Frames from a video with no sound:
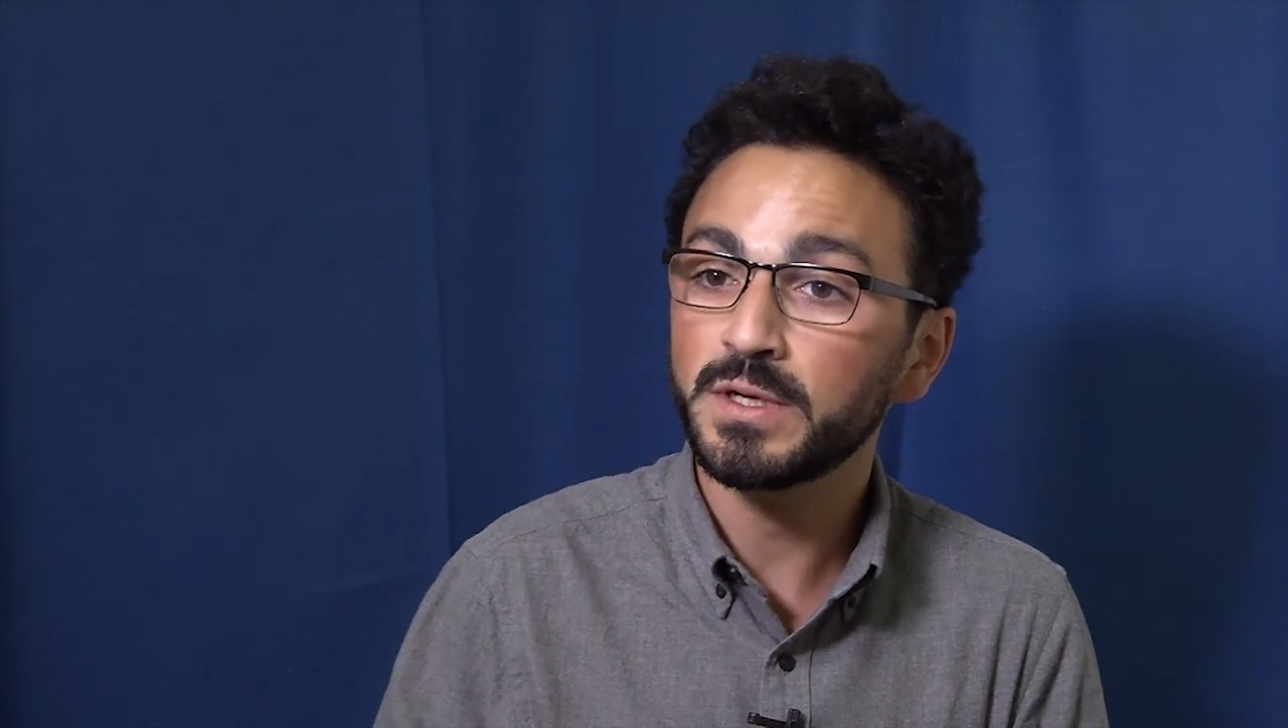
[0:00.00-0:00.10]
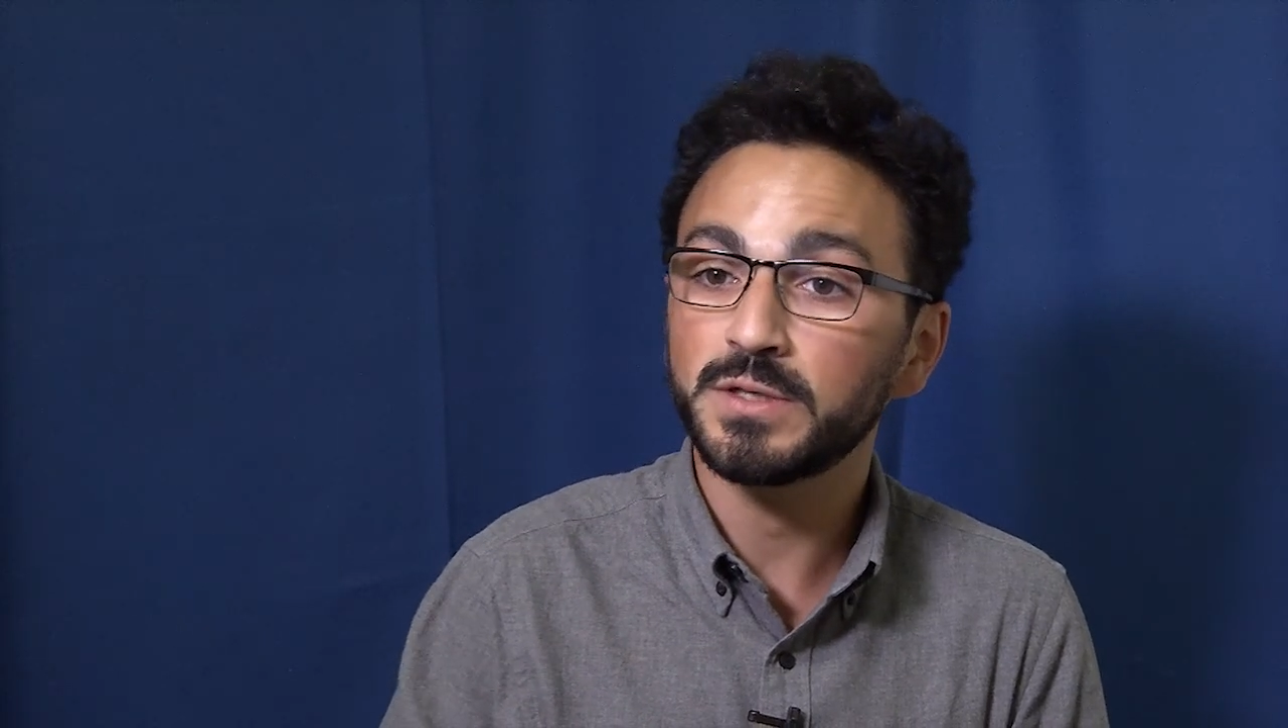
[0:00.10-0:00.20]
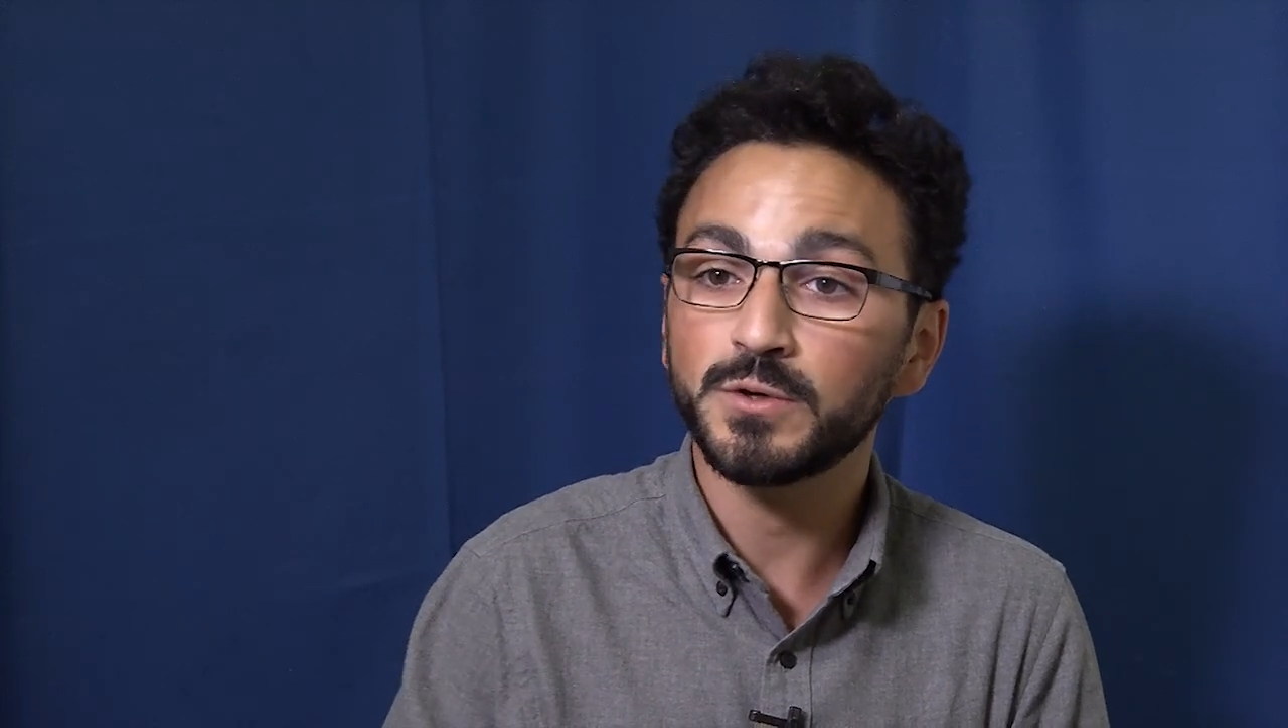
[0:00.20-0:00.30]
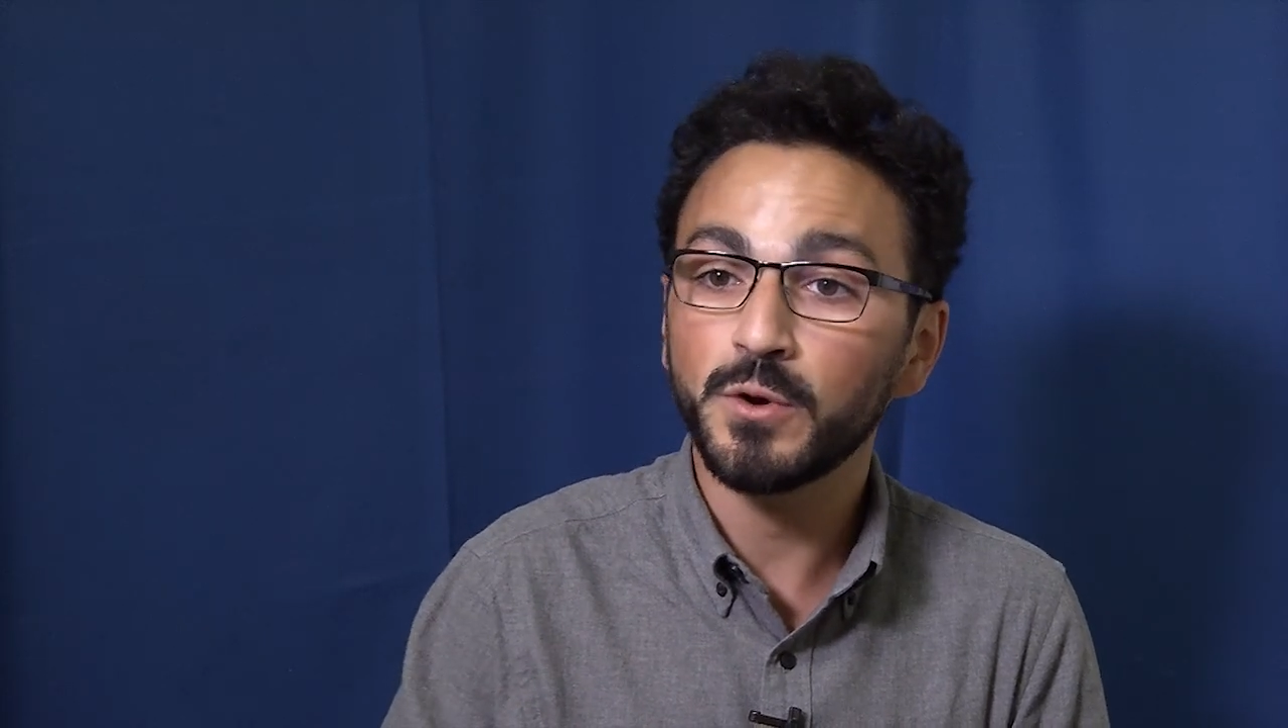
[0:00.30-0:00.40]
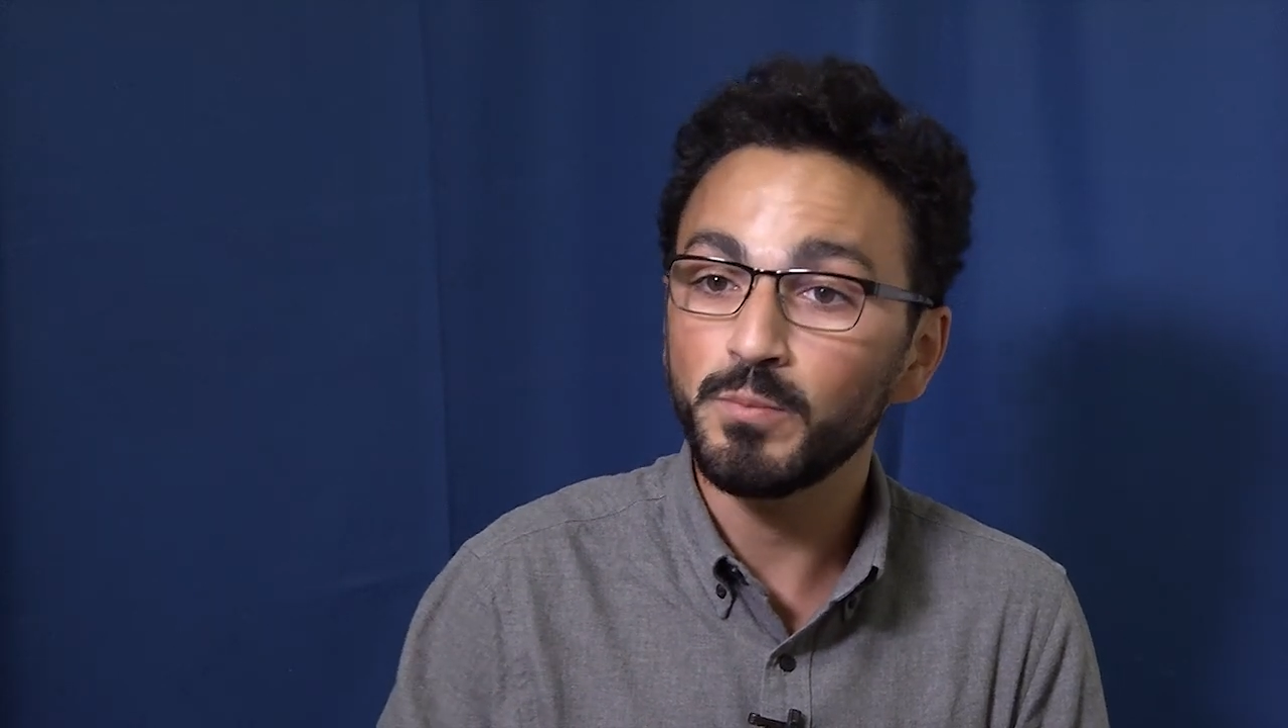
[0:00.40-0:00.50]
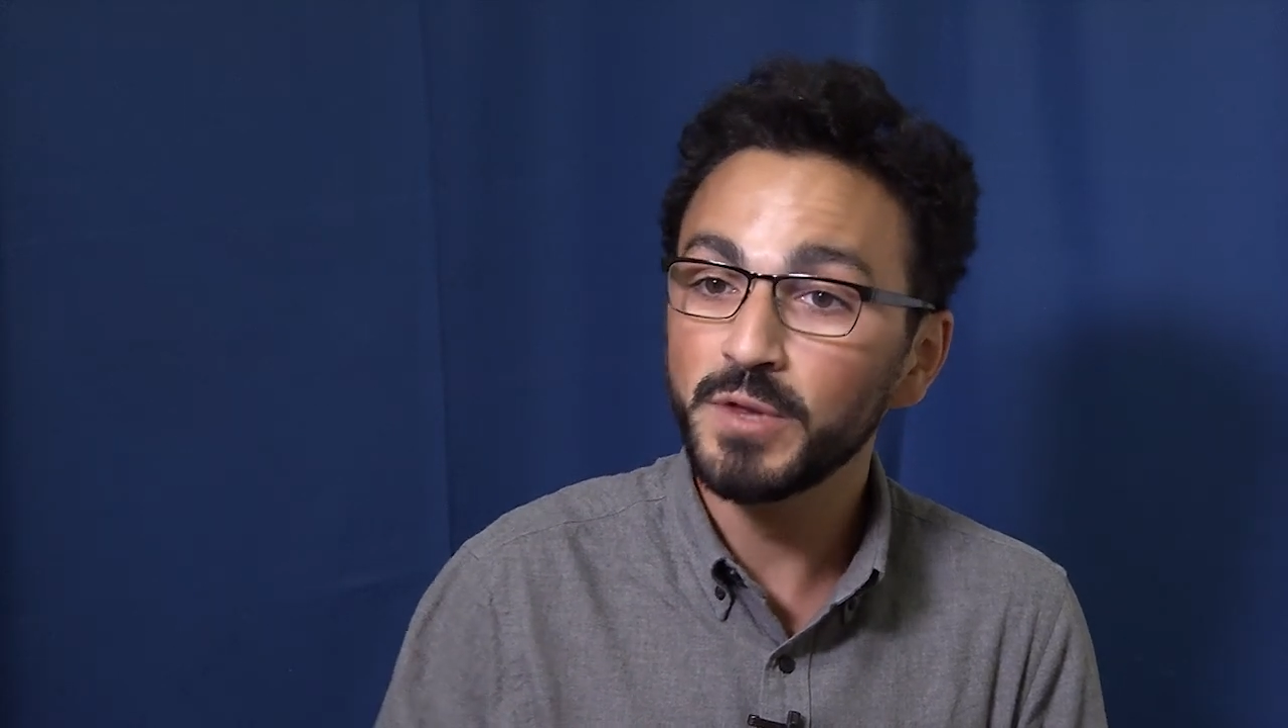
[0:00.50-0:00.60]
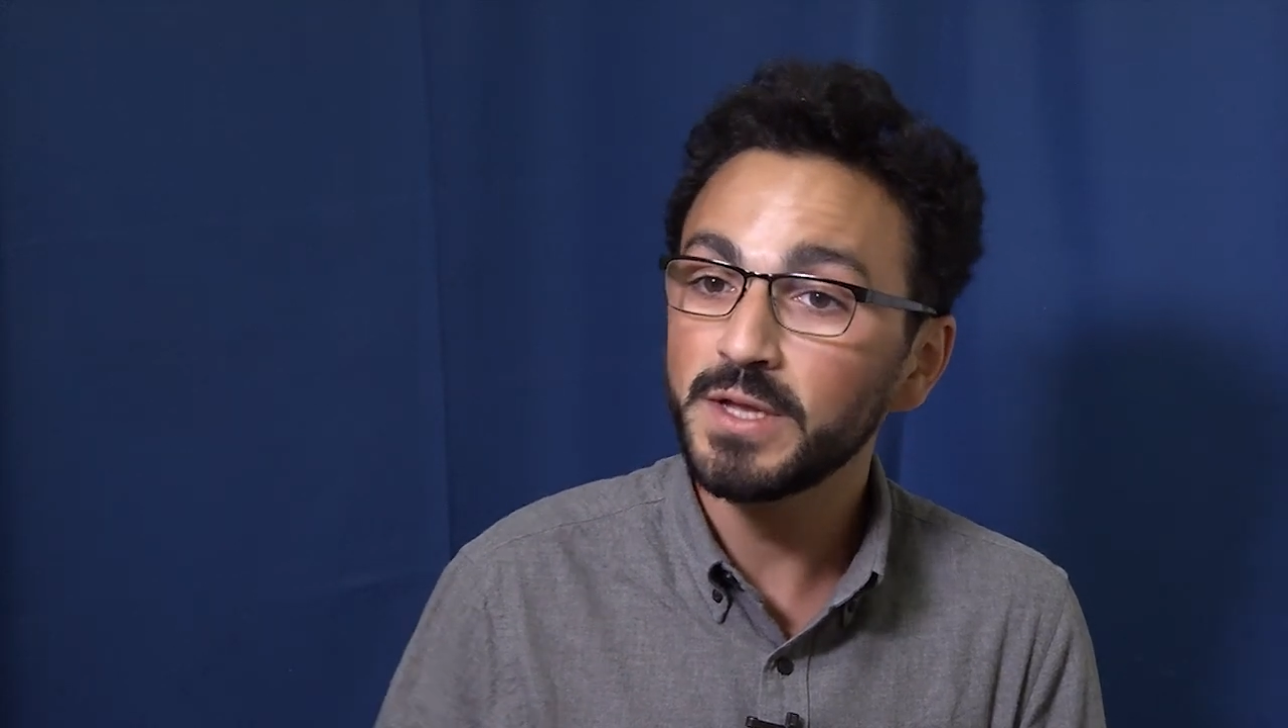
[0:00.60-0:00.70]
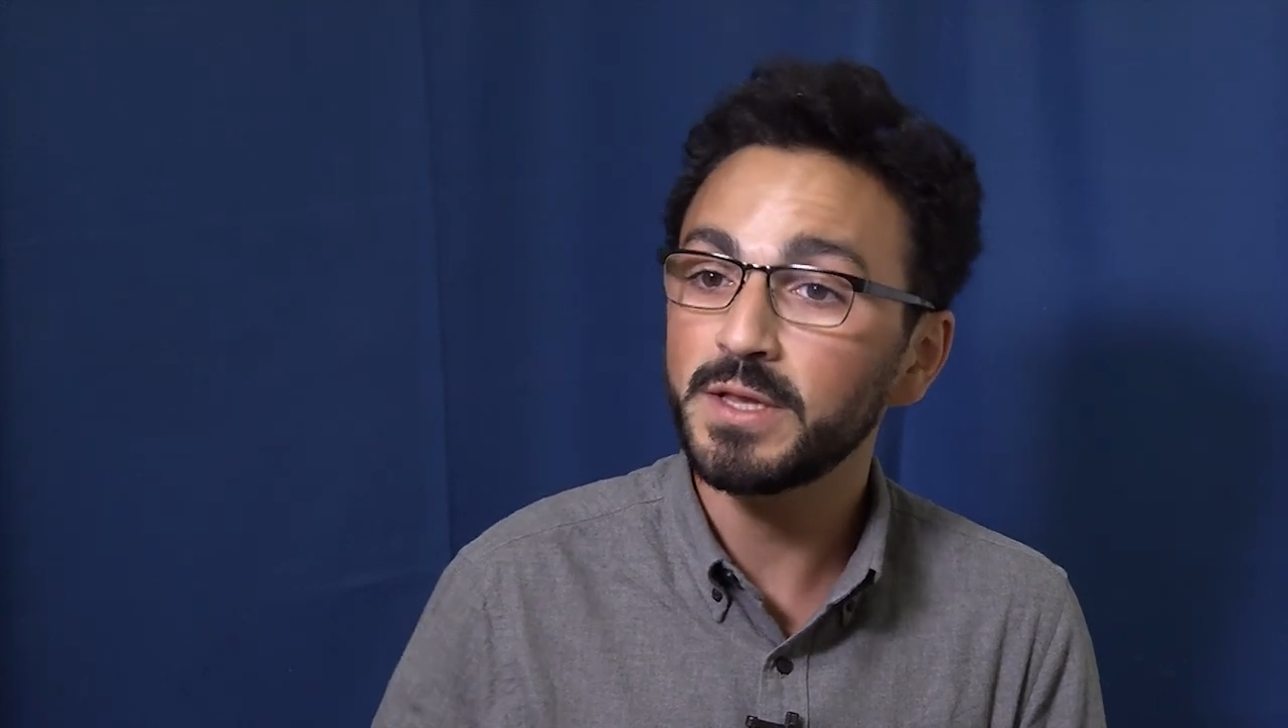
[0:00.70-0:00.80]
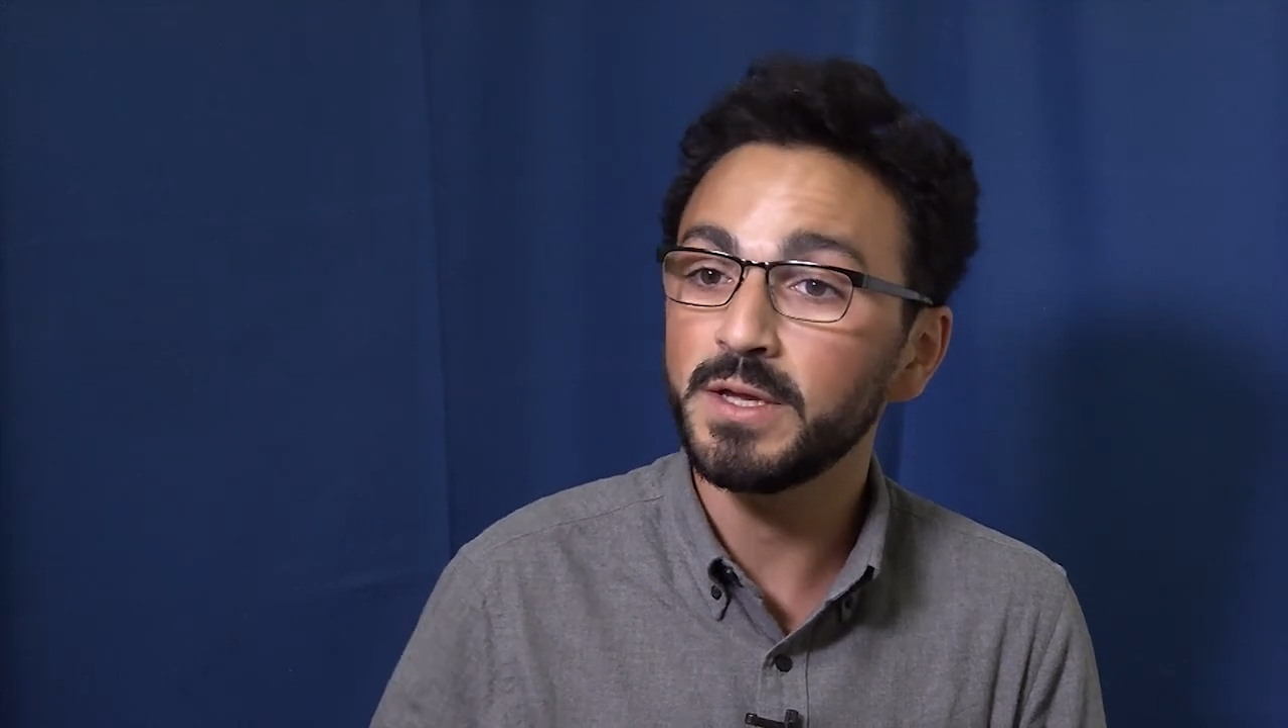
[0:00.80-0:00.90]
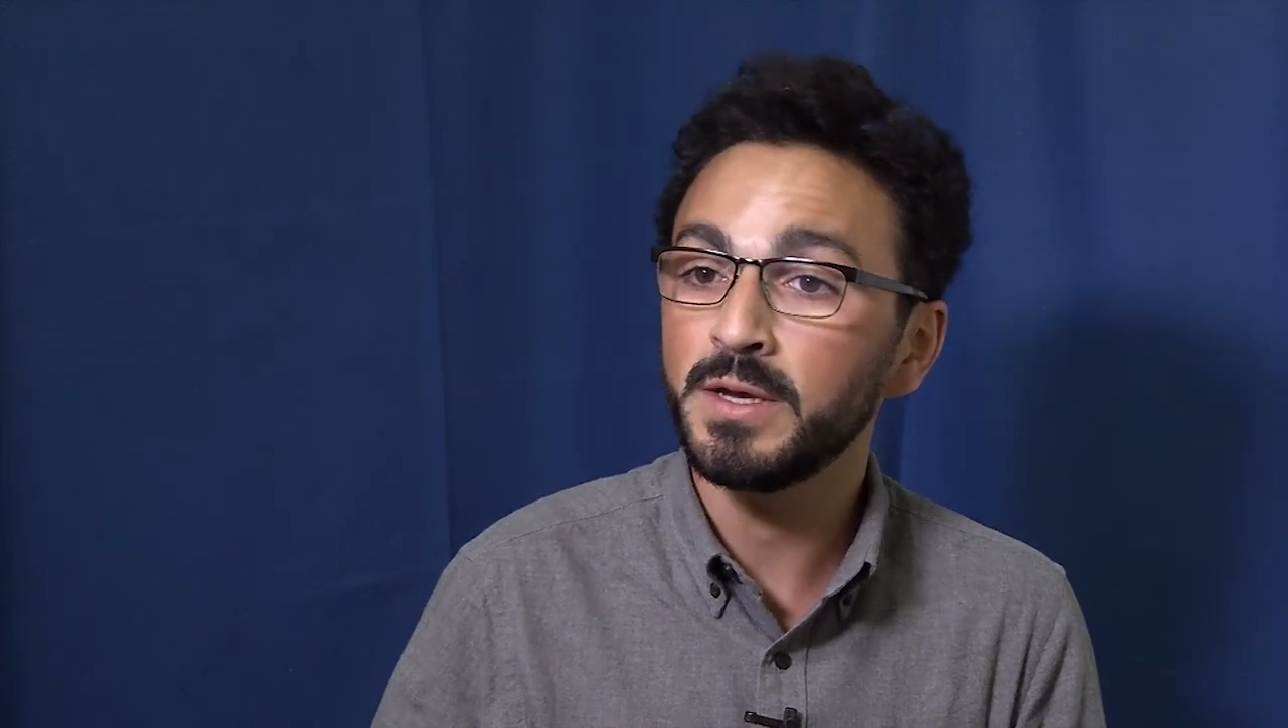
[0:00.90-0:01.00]
it
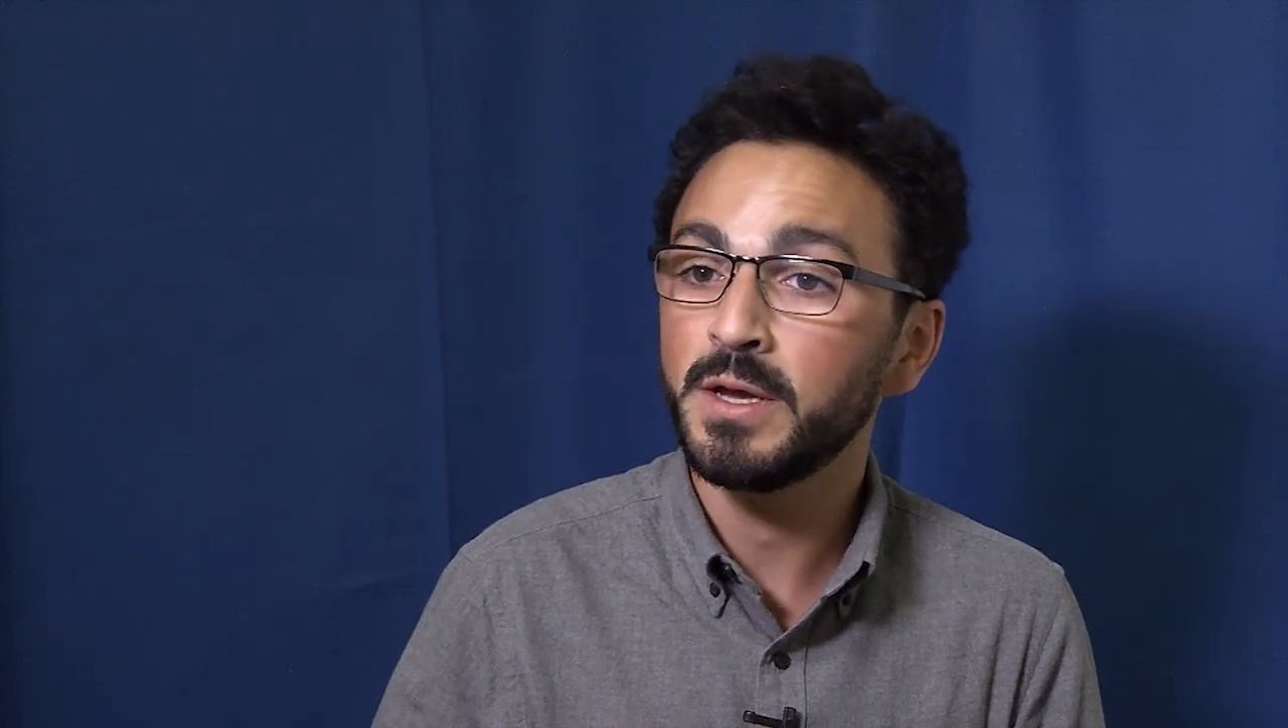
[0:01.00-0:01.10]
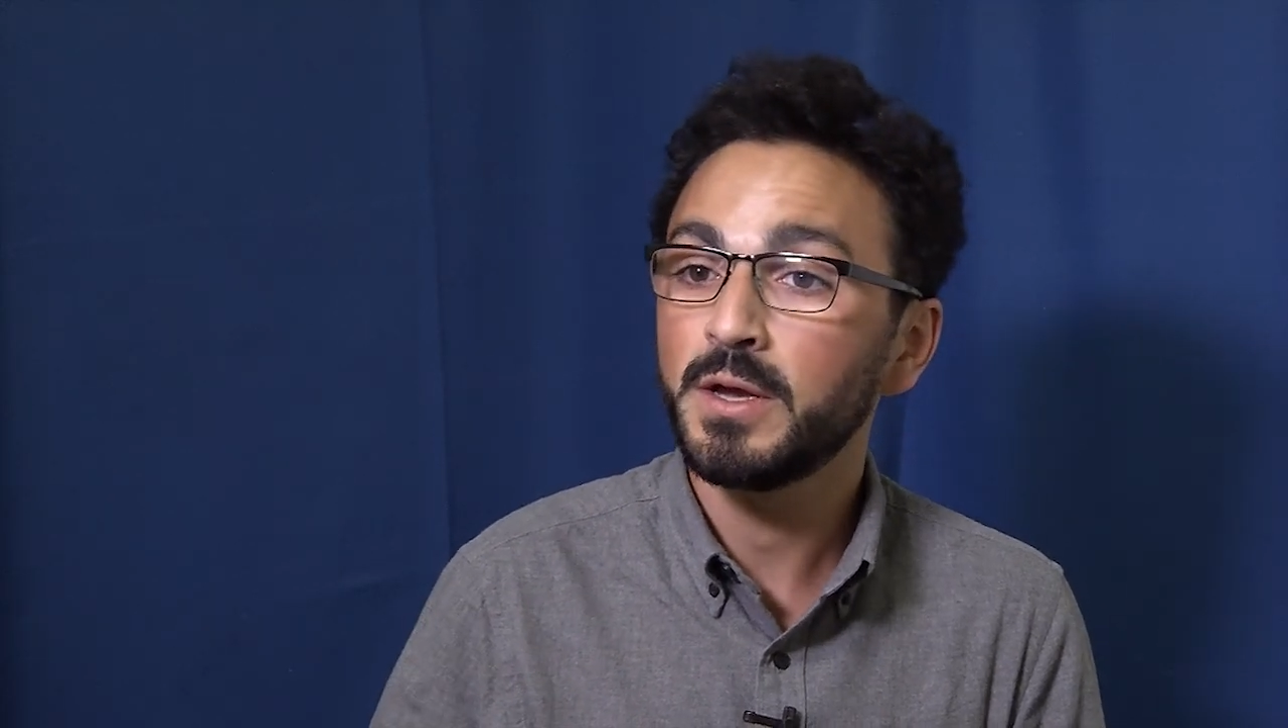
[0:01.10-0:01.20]
completely,